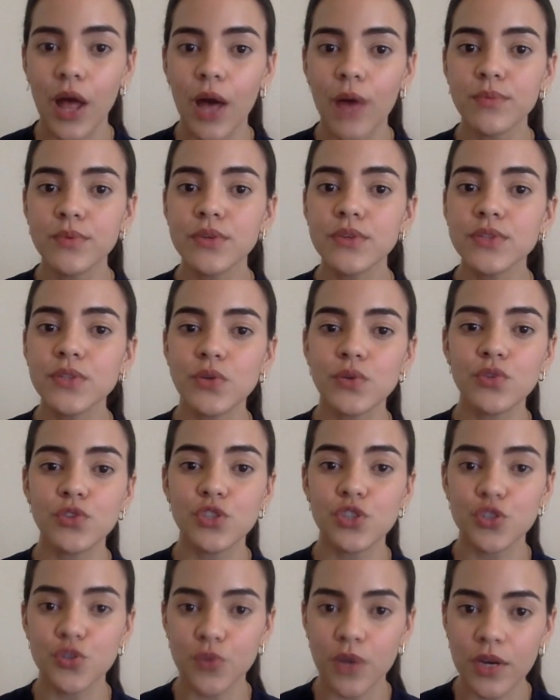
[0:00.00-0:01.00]
Help those who
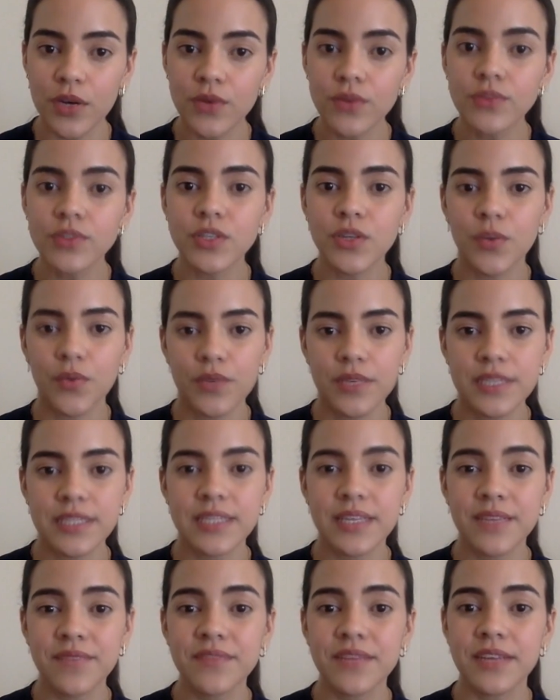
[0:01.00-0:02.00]
struggle to
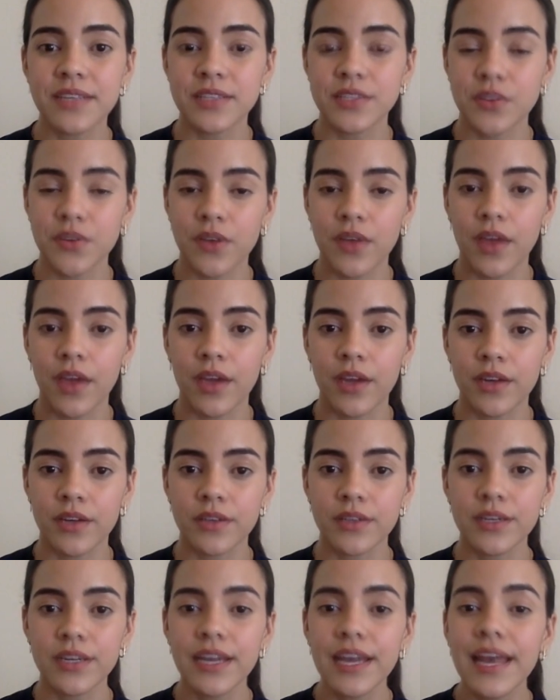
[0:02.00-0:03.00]
receive dental care,
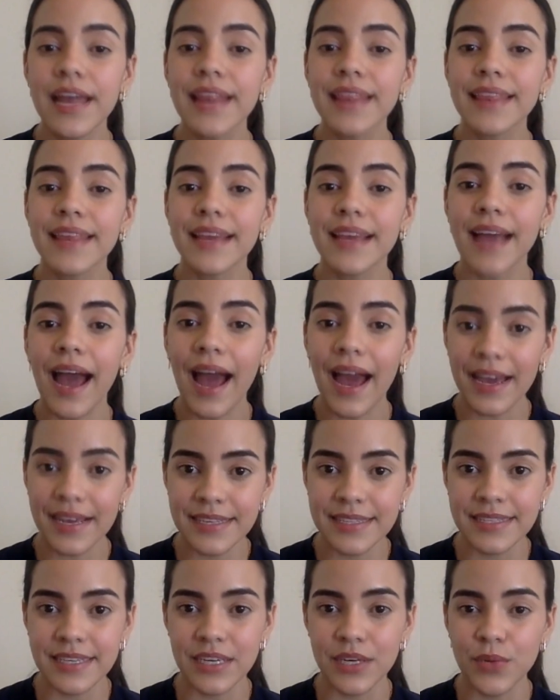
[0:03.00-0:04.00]
like I
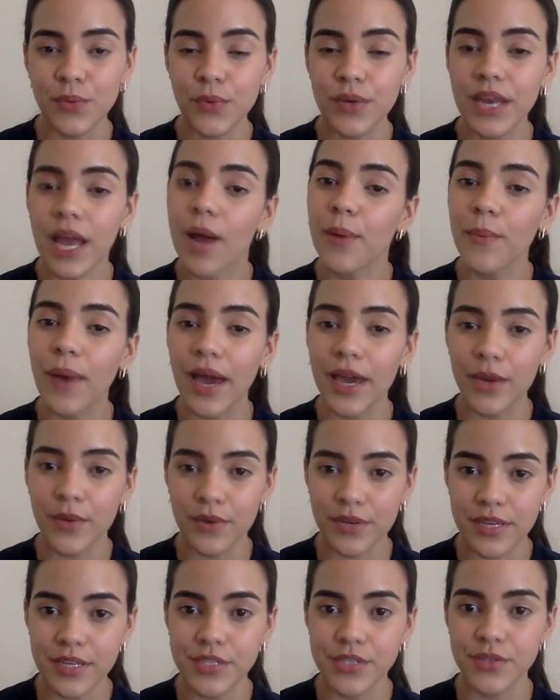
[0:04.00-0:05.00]
did when I
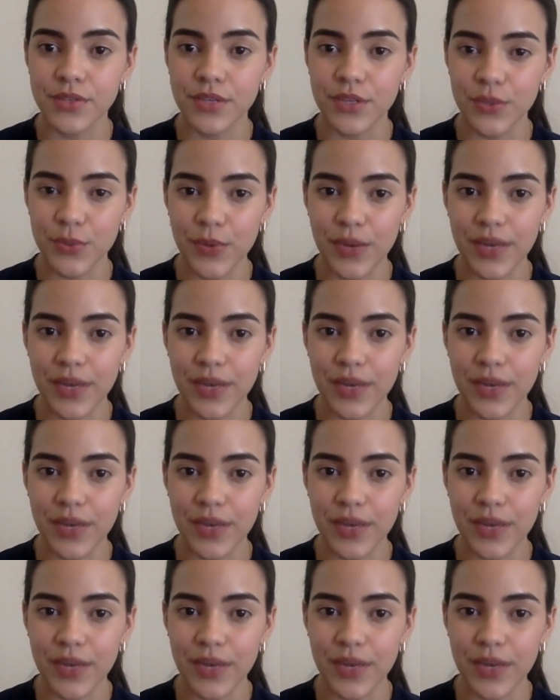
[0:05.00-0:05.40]
migrated to the